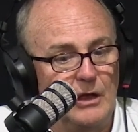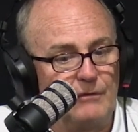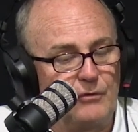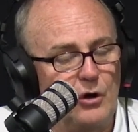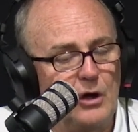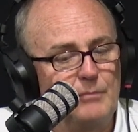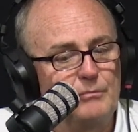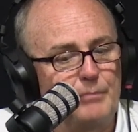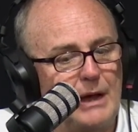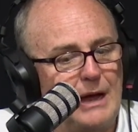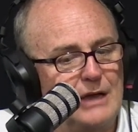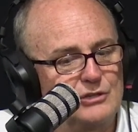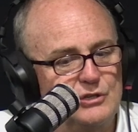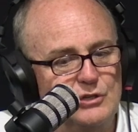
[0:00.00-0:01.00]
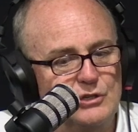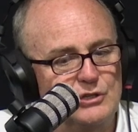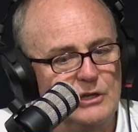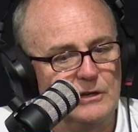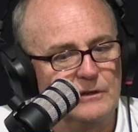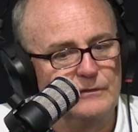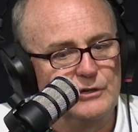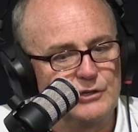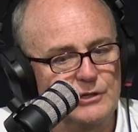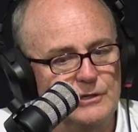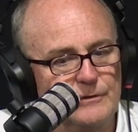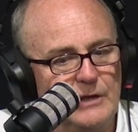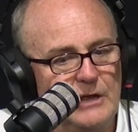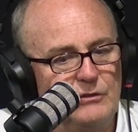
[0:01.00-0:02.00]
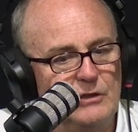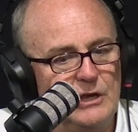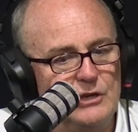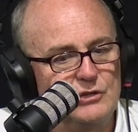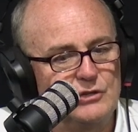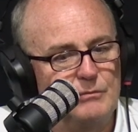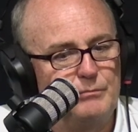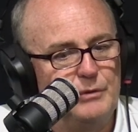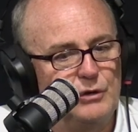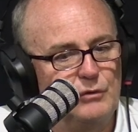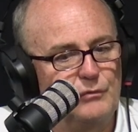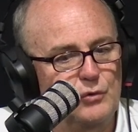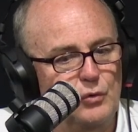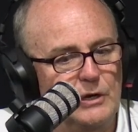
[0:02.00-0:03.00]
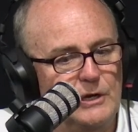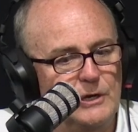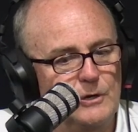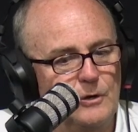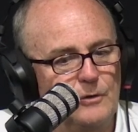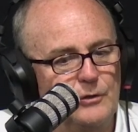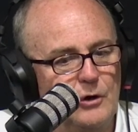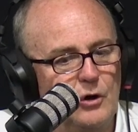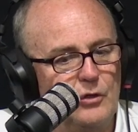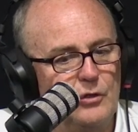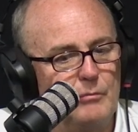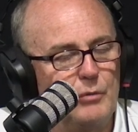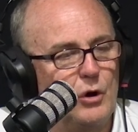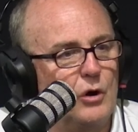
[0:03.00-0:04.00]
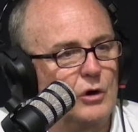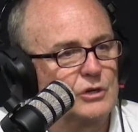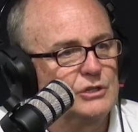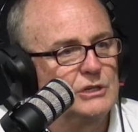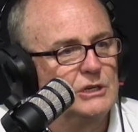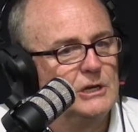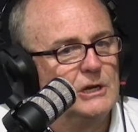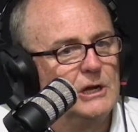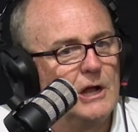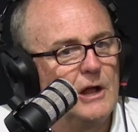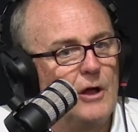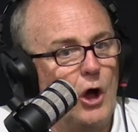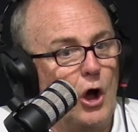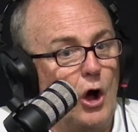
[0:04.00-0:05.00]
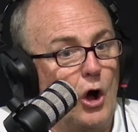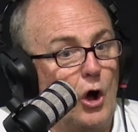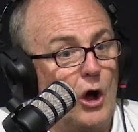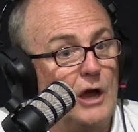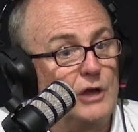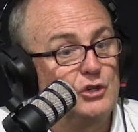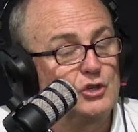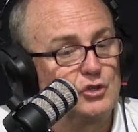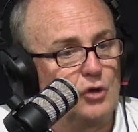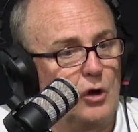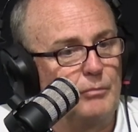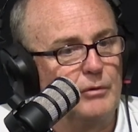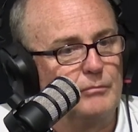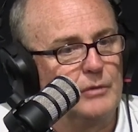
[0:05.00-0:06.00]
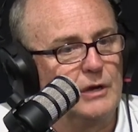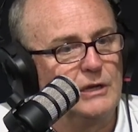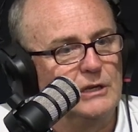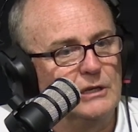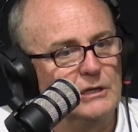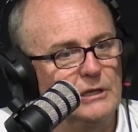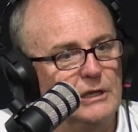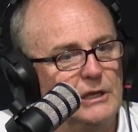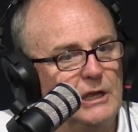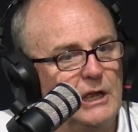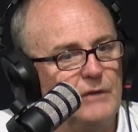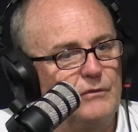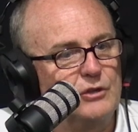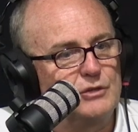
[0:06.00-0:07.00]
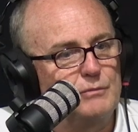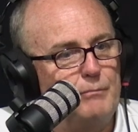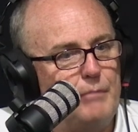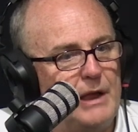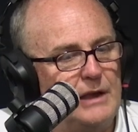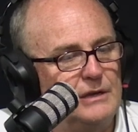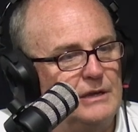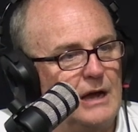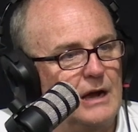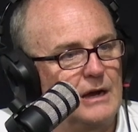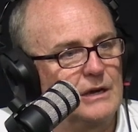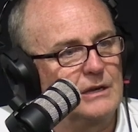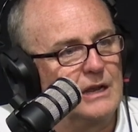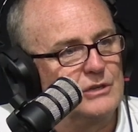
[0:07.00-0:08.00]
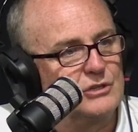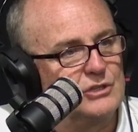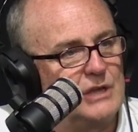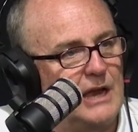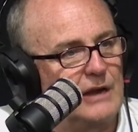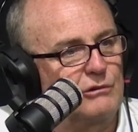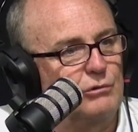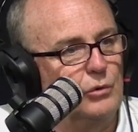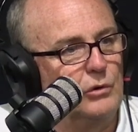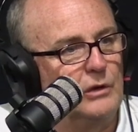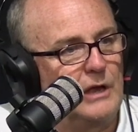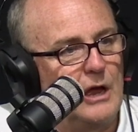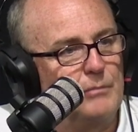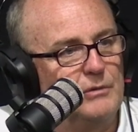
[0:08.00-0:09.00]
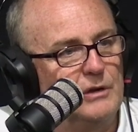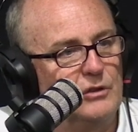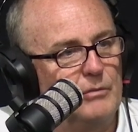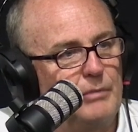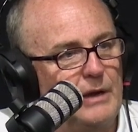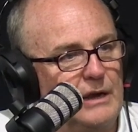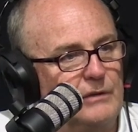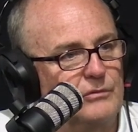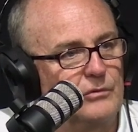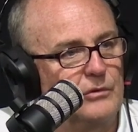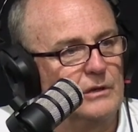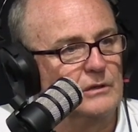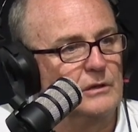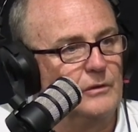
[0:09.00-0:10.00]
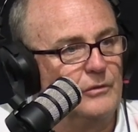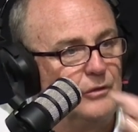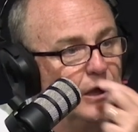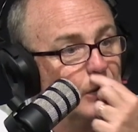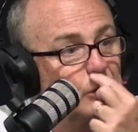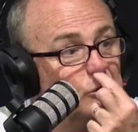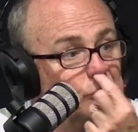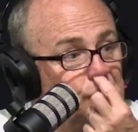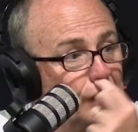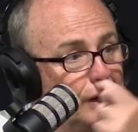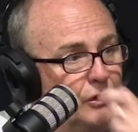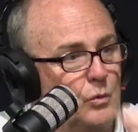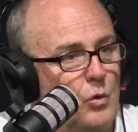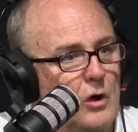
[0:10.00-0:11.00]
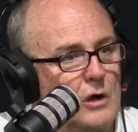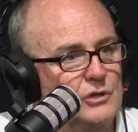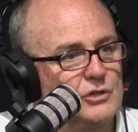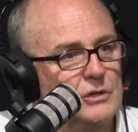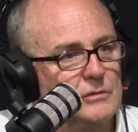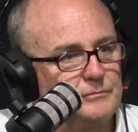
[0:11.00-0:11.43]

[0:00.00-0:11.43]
if I'm passing the television and there's a bit of cricket on the box, I stop immediately if it's Ben Duckett and Zach Crawley opening the batting for England. They're good fun to watch.